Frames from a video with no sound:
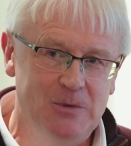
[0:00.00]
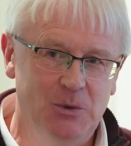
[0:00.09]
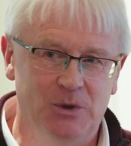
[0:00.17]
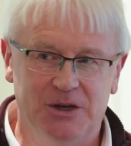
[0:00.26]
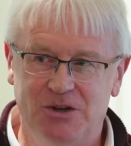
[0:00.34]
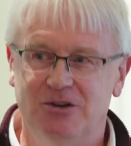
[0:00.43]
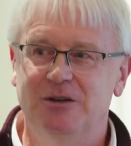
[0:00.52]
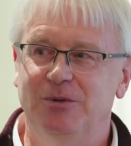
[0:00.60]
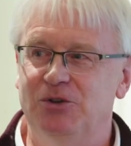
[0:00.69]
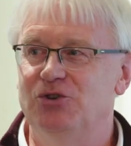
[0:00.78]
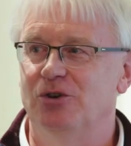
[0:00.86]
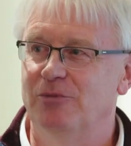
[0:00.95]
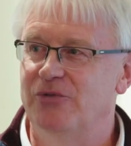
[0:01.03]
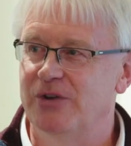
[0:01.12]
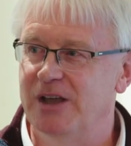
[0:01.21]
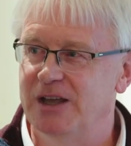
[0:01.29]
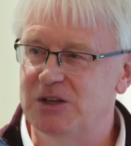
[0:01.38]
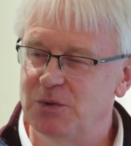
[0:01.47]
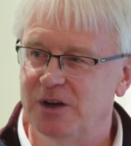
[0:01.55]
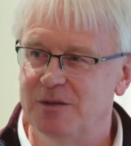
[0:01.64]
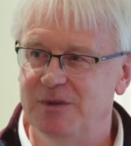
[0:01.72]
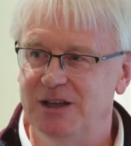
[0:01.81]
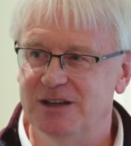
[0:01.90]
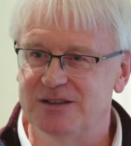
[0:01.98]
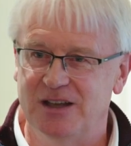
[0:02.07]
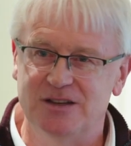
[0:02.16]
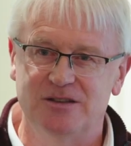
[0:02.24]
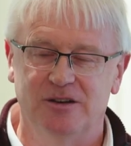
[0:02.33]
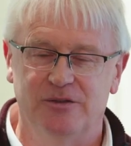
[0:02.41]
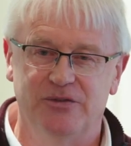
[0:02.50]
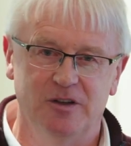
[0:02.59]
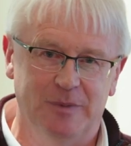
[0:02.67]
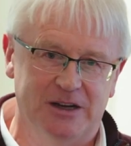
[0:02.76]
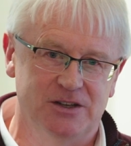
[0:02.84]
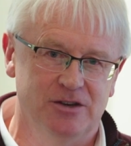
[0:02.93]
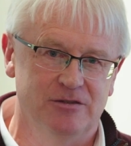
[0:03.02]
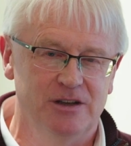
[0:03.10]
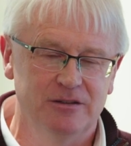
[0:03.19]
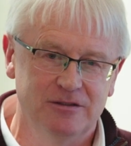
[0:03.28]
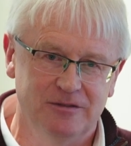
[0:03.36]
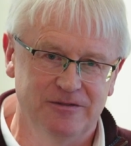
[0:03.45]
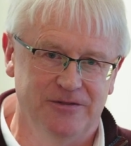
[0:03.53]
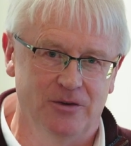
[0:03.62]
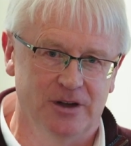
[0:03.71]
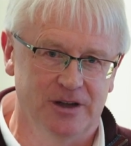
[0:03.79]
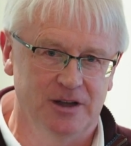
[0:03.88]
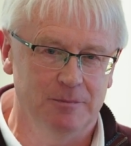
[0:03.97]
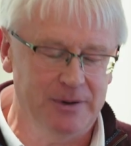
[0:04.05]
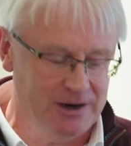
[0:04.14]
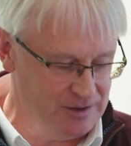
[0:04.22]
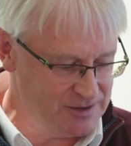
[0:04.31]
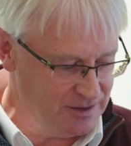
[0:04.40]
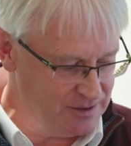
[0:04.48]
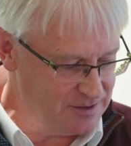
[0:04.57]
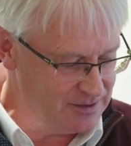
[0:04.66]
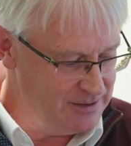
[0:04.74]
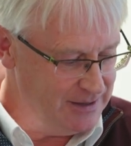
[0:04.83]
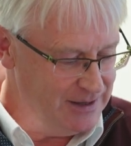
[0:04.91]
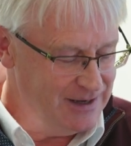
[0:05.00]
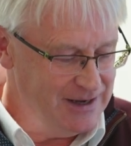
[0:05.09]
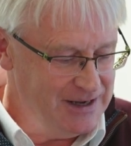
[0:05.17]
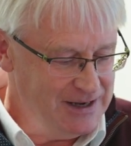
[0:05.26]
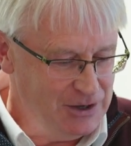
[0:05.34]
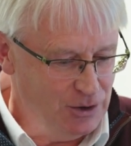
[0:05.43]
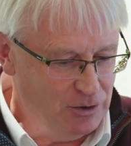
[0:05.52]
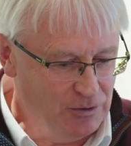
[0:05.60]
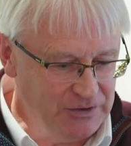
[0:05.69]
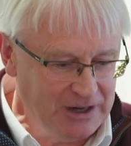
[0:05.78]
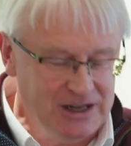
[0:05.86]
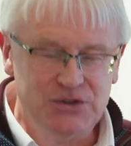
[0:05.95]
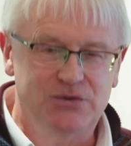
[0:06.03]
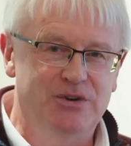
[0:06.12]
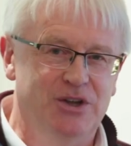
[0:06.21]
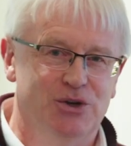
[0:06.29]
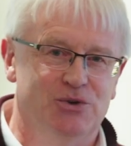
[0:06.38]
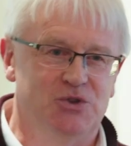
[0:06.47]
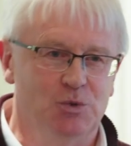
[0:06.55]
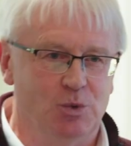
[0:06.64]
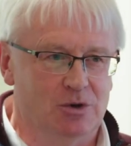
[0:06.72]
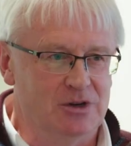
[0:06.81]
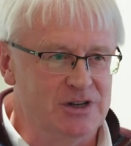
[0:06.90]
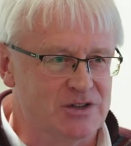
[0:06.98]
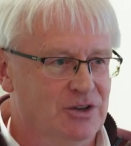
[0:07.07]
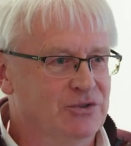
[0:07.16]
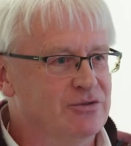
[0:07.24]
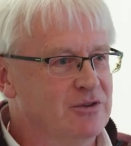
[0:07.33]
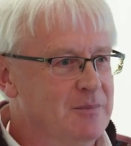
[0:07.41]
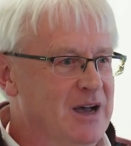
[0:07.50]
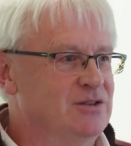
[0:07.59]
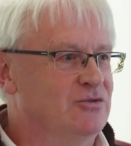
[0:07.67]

When I talk about germ-free eggs, what I mean is eggs that are free of bacteria, fungi and parasites. Over the last 3 years, the world has gone through a massive